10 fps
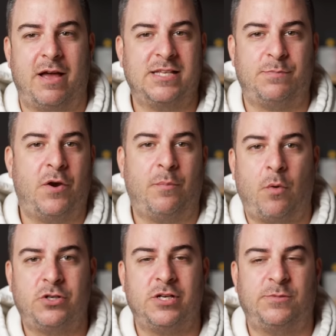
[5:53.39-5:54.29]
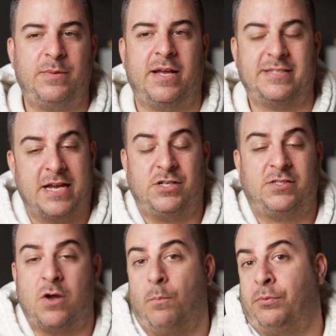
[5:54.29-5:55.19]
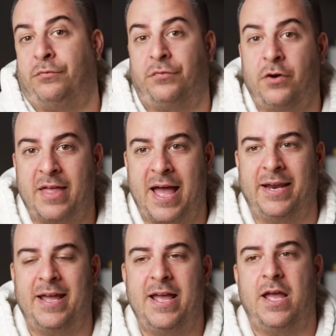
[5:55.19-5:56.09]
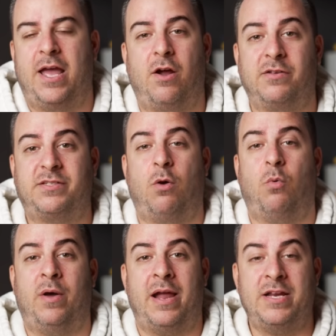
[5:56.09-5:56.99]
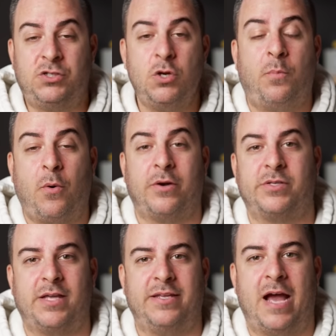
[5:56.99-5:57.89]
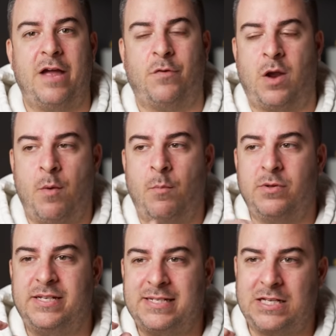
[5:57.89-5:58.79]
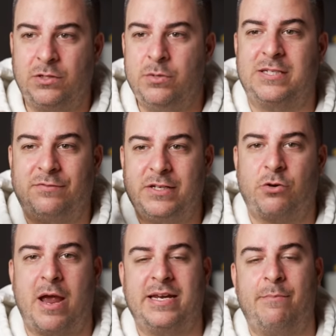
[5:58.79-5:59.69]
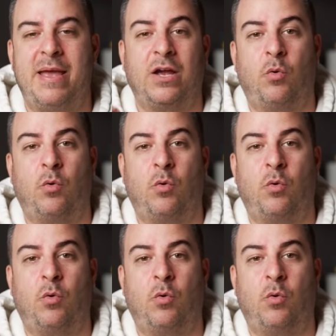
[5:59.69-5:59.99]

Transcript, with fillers: has better portraits because I just don't prefer that. And also, when I do portraits on the iPhone, I'm almost exclusively trying to make it